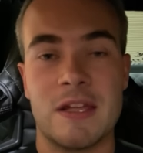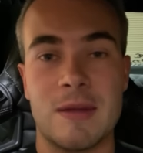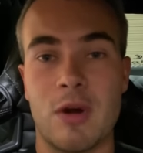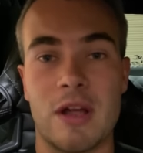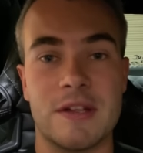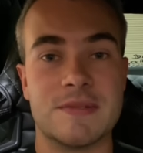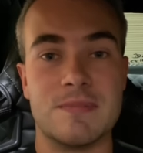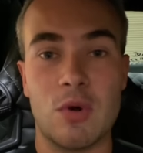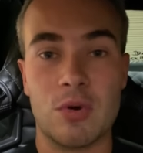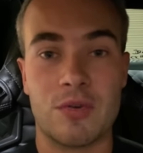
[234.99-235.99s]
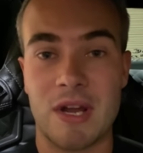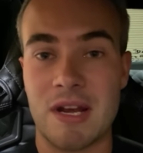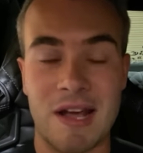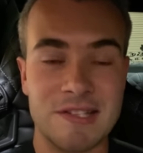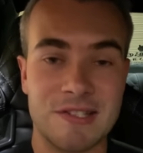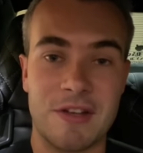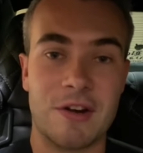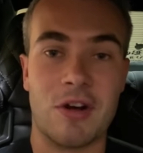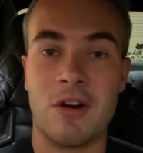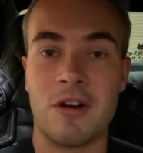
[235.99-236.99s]
He brought his MotoCrane
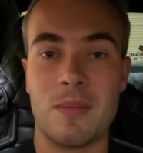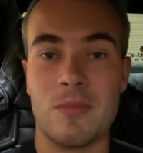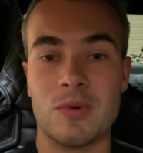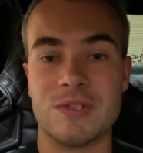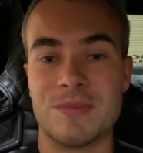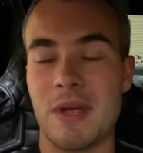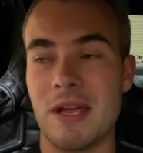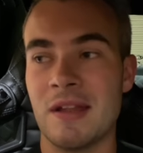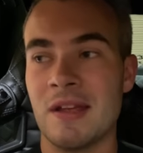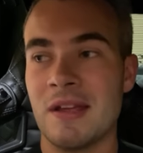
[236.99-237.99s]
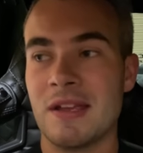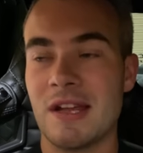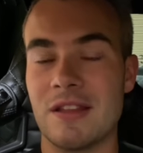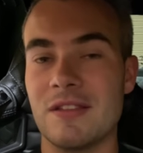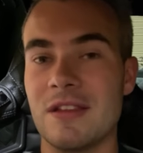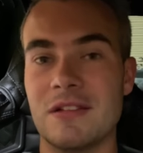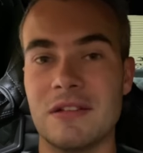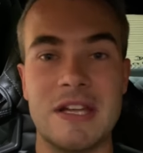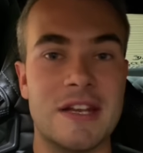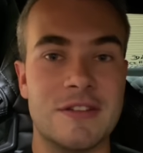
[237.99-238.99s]
isolator arm, which made getting the
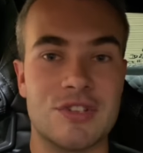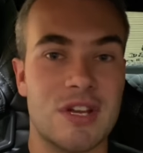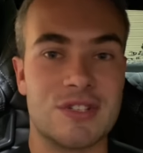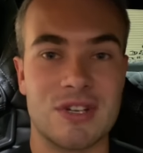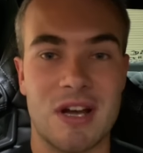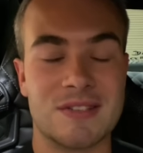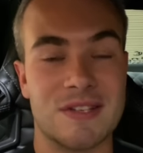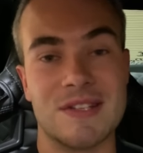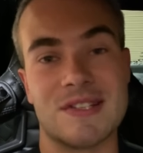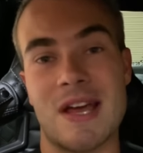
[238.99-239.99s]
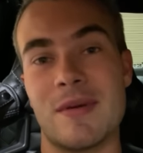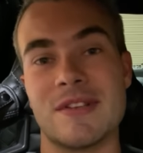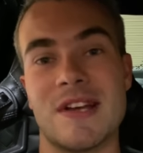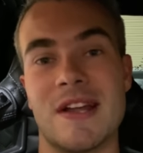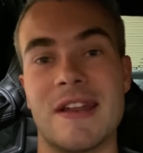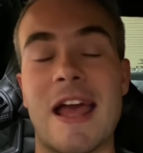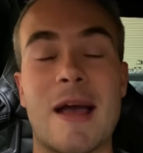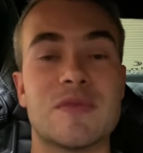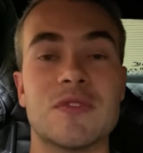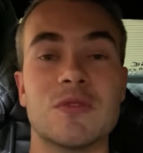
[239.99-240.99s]
lead and chase shots on the side-by-side -side an
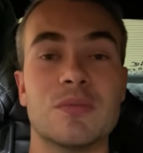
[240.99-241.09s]
absolute